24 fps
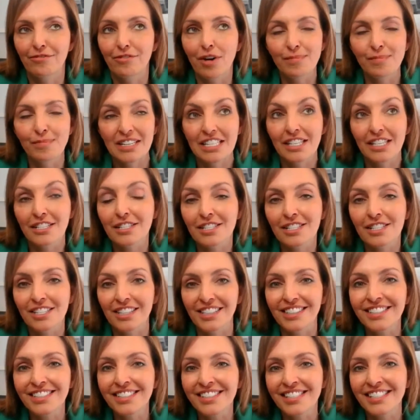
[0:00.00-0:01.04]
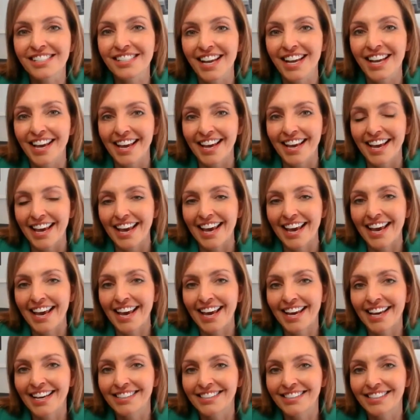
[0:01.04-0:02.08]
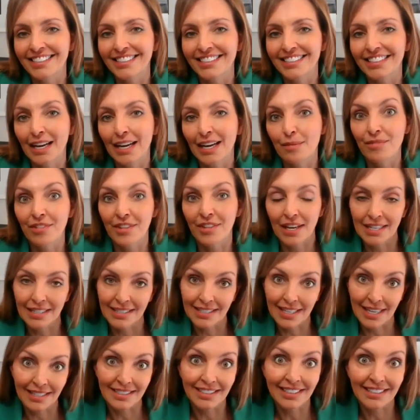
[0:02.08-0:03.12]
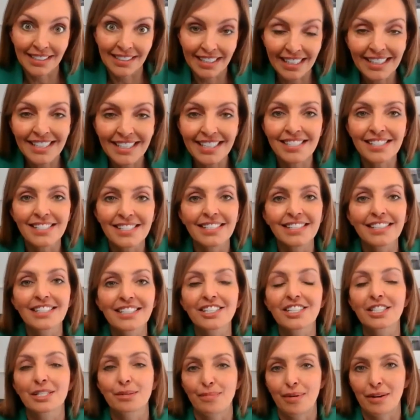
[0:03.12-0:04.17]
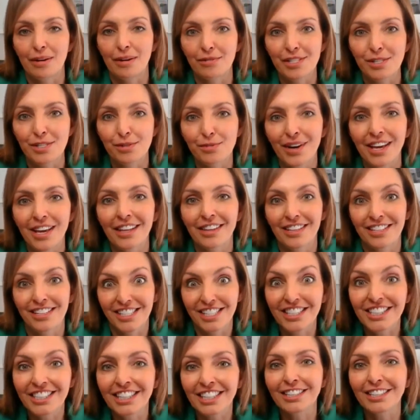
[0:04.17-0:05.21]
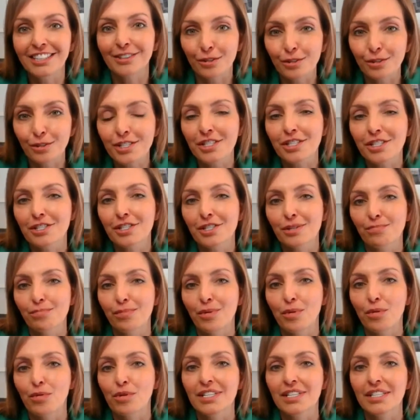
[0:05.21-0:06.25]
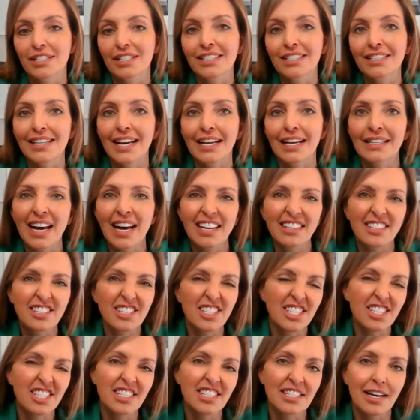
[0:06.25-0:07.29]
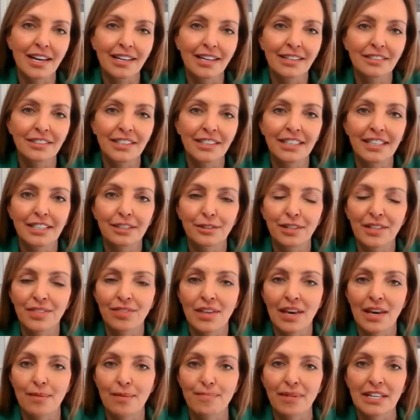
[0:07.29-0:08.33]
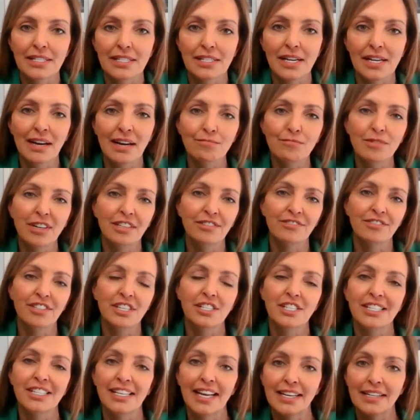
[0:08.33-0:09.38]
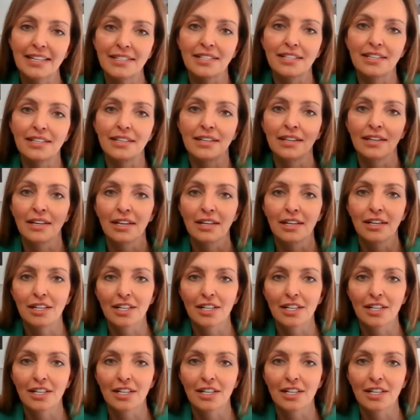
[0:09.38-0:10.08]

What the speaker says: from a distance. And then under Nikki's leadership, I was aware that she also supported. And I used to cycle here and there, but I'm one of those lazy,